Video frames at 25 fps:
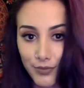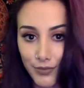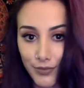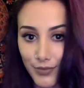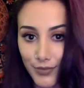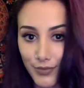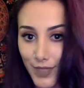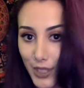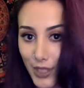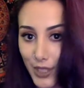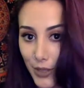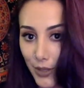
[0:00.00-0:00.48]

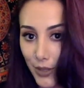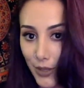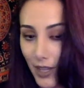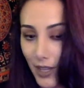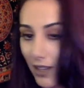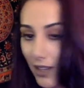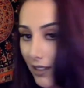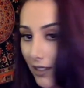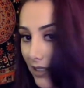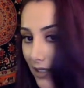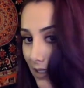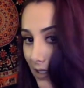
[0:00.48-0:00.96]
So yeah,
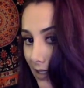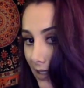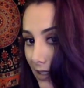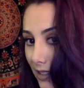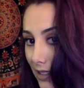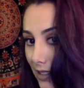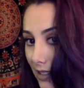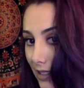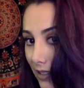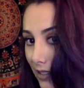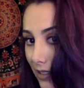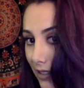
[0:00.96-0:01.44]
this
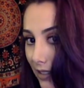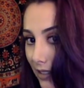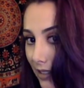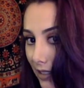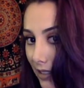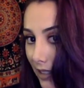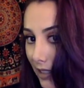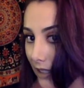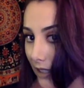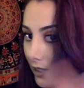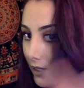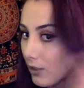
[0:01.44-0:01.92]
is
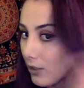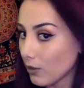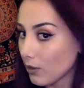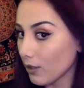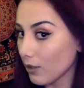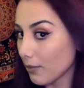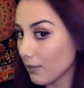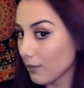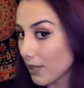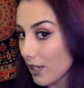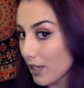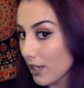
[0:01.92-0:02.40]

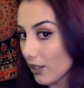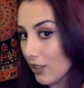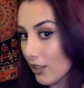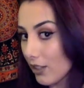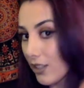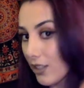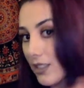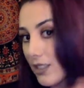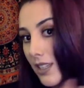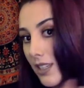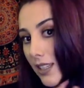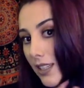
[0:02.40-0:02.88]
what my hair
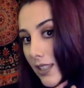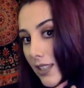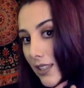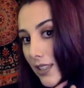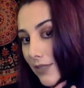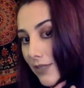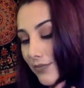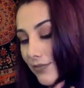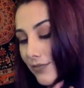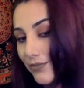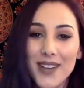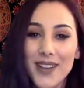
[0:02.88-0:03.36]
looks like.
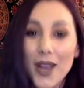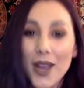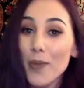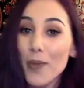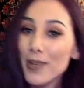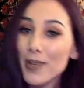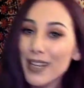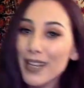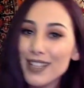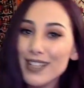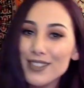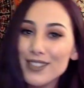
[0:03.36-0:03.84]
I hope
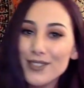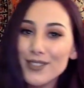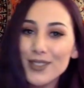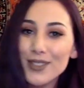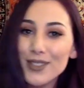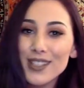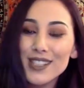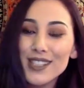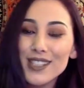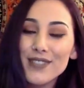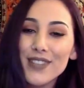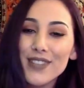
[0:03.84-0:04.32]
you guys enjoyed
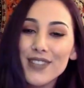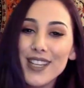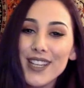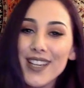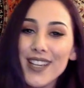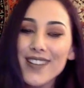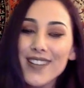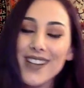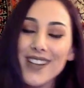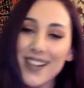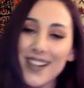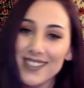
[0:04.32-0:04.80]
this
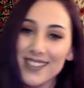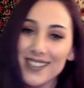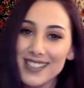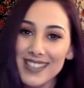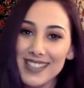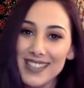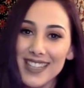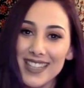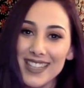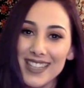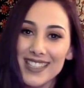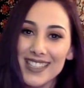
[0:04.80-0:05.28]
video, and I'll see you
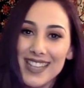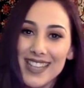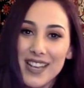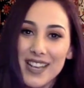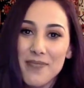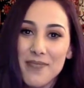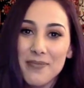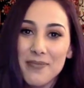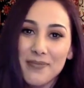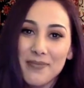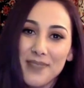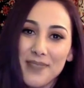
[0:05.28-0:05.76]
next
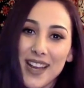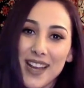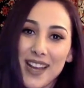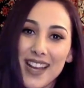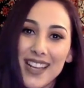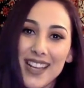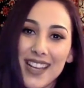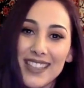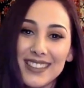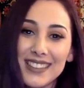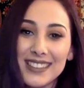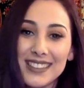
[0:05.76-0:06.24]
time. Bye!